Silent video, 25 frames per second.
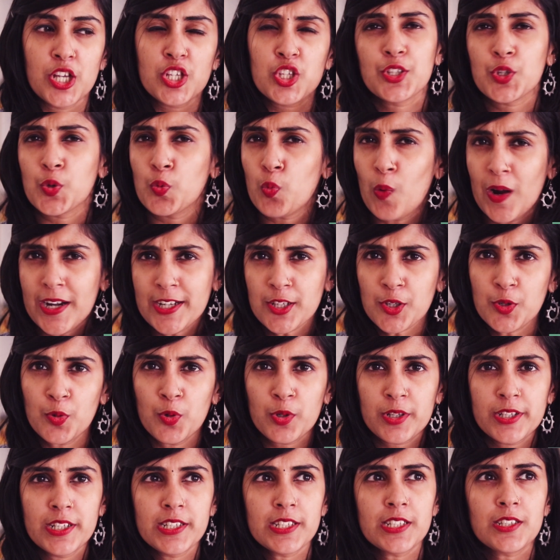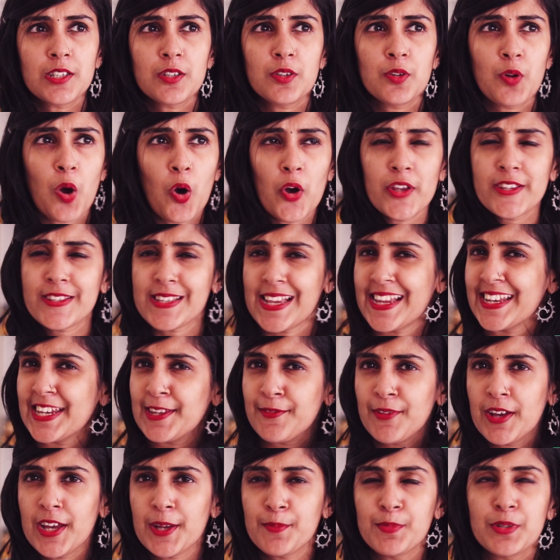So one coconut costs
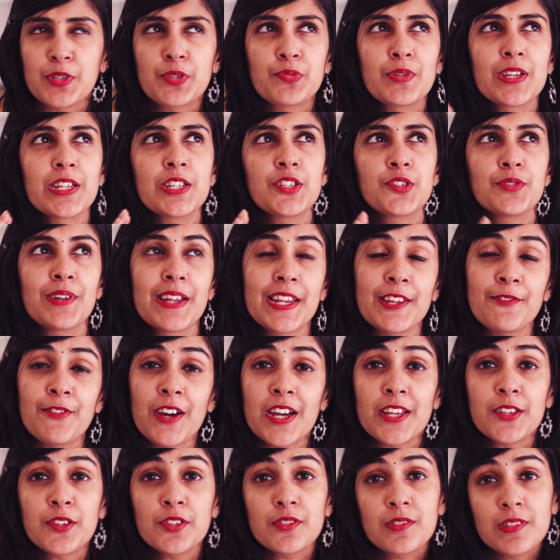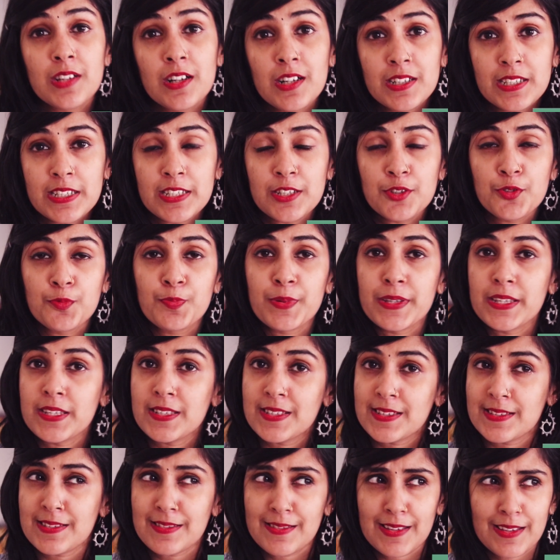anywhere between 25 to 30
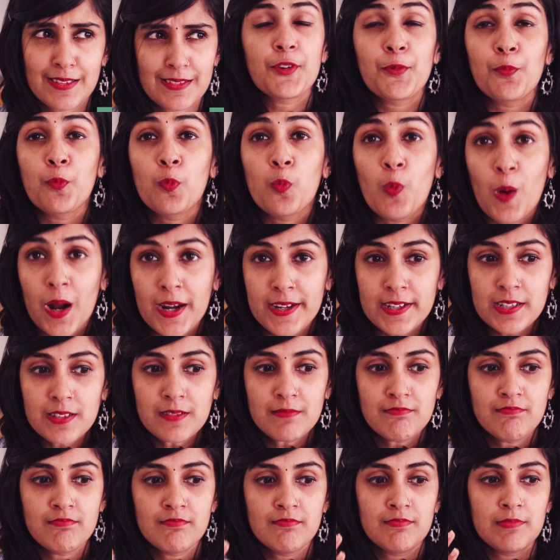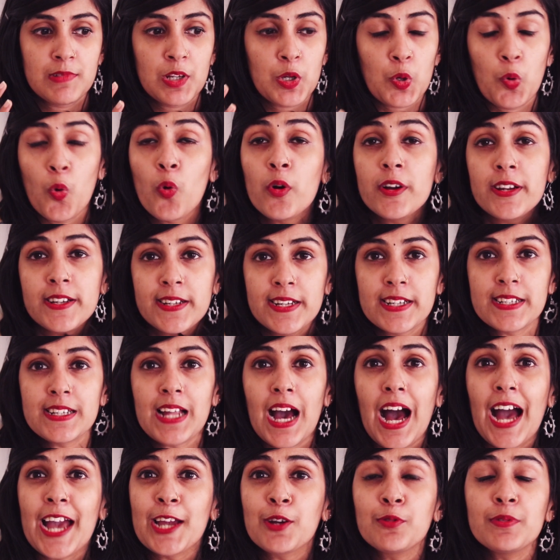rupees. From one
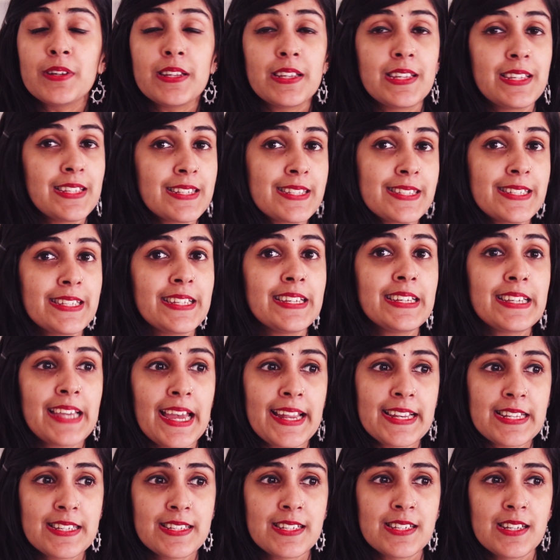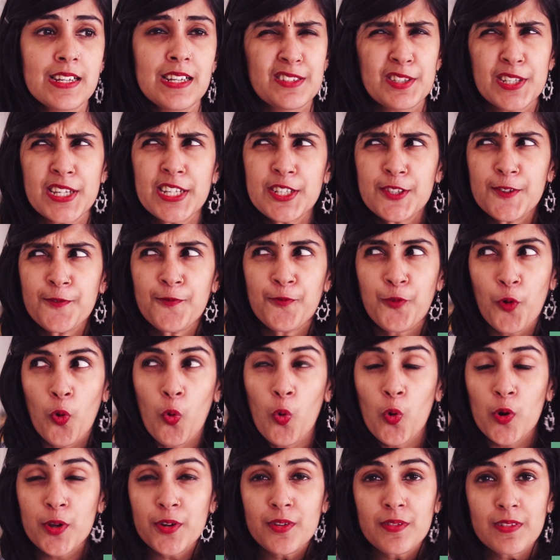coconut, I could easily get 3 to
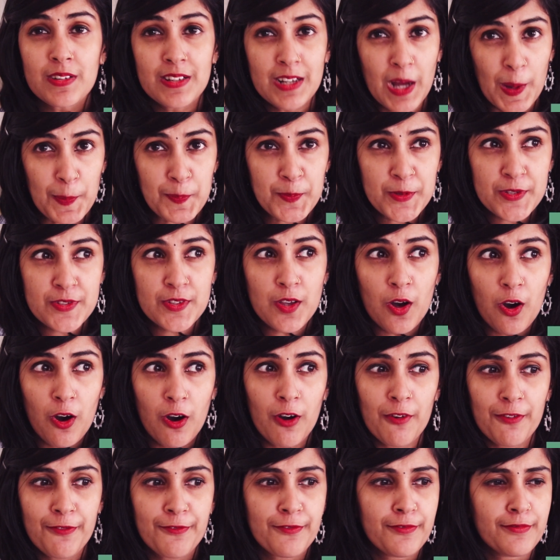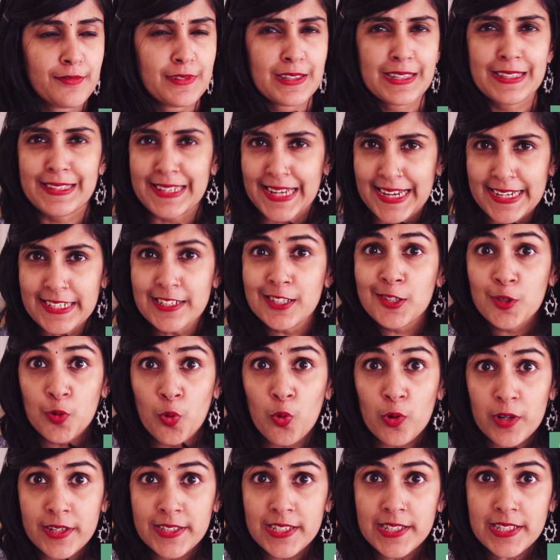4 cups of grated
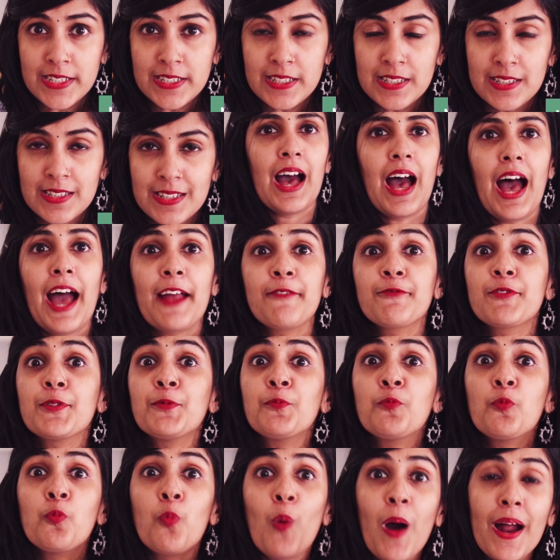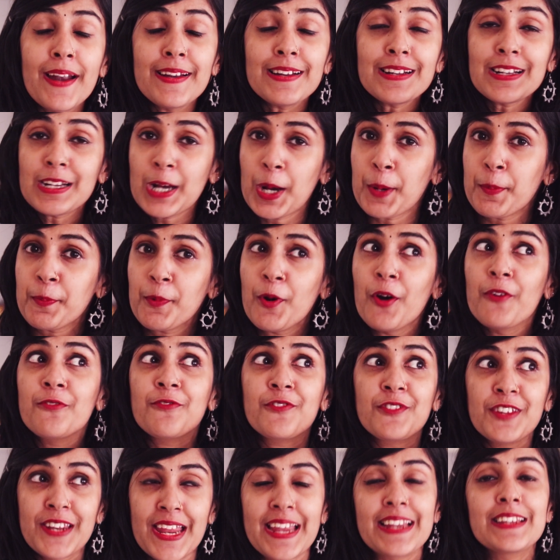coconut, and from 1 cup
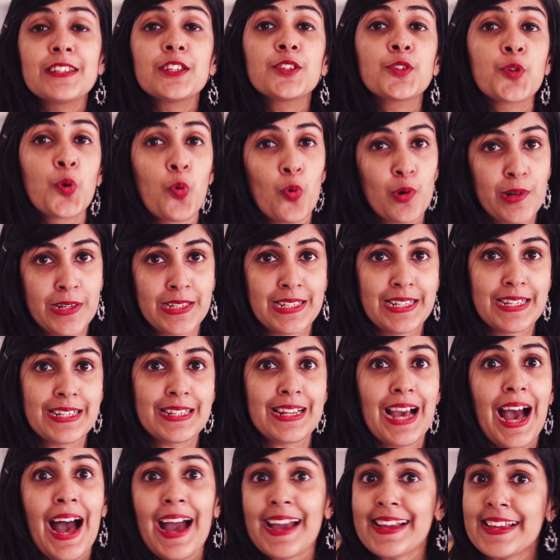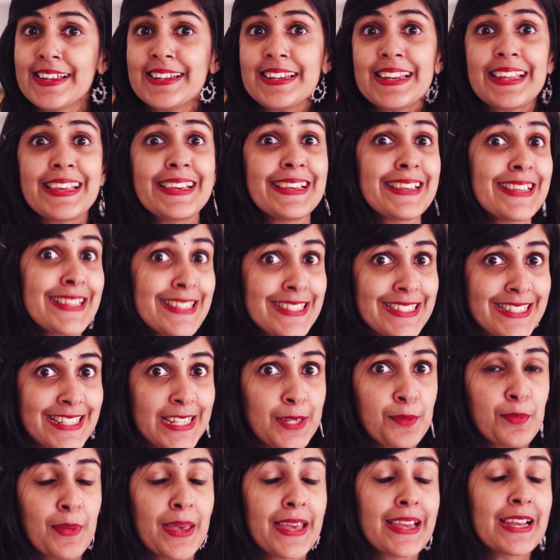of grated coconut, I can
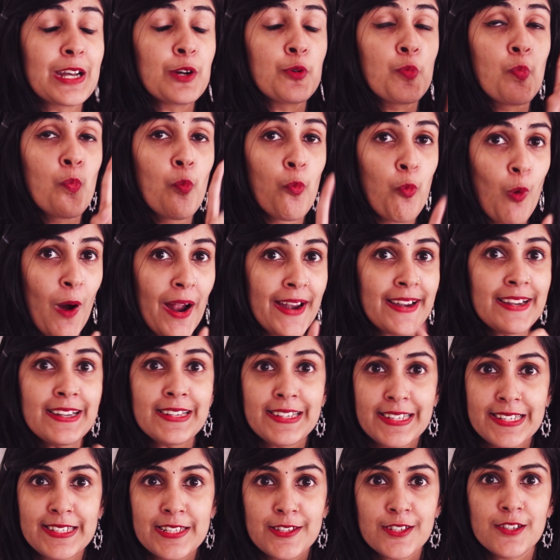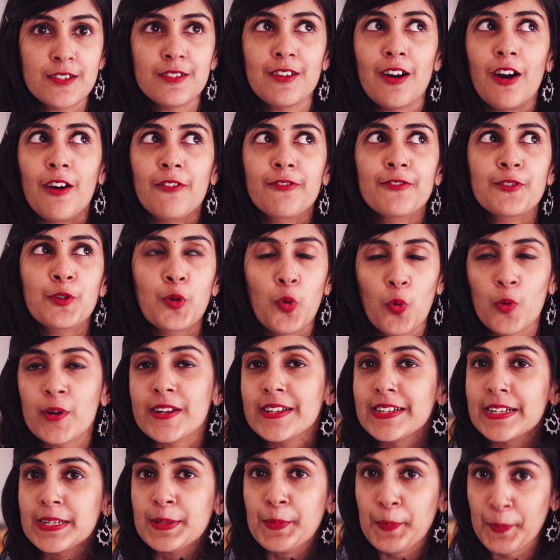easily make 1 liter of
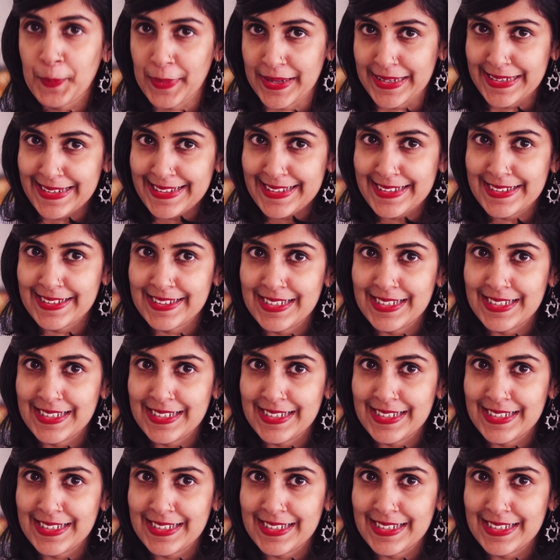coconut milk.